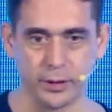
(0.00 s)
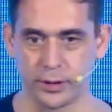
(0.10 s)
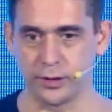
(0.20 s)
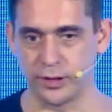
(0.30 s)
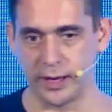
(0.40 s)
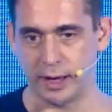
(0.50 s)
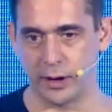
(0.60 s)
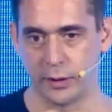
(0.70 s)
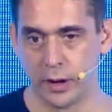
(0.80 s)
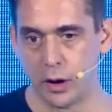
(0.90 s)
you can see
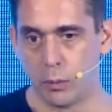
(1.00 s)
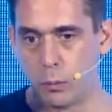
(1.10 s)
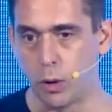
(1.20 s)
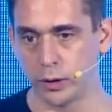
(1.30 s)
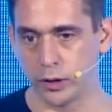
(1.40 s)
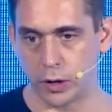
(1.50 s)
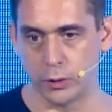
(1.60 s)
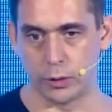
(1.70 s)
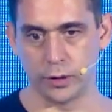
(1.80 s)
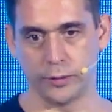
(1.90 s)
how one
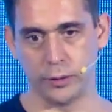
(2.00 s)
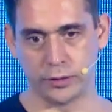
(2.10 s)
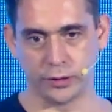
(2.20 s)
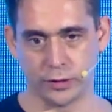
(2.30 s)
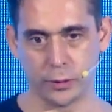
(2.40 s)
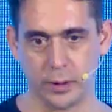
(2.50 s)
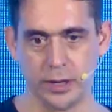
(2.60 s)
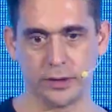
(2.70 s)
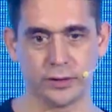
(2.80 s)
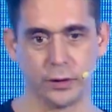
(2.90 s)
cohort of users who were
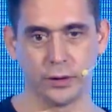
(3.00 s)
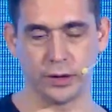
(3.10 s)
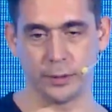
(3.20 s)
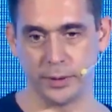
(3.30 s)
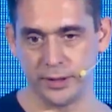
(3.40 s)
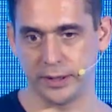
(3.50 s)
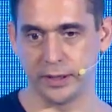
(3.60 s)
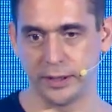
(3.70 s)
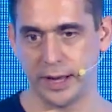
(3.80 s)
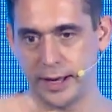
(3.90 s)
installed on a
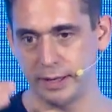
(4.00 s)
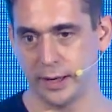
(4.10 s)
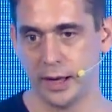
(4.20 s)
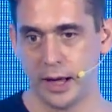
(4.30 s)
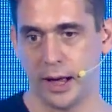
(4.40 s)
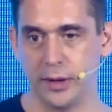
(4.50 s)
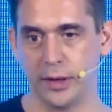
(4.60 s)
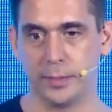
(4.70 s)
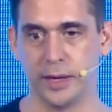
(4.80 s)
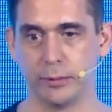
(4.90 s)
particular date, how
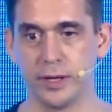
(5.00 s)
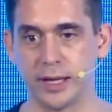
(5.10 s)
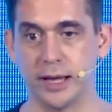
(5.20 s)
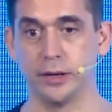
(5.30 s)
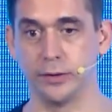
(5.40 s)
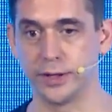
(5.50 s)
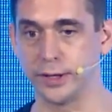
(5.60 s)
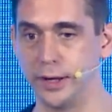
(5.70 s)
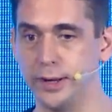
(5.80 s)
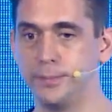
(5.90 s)
they're being retained over
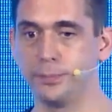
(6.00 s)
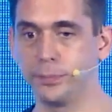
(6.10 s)
time.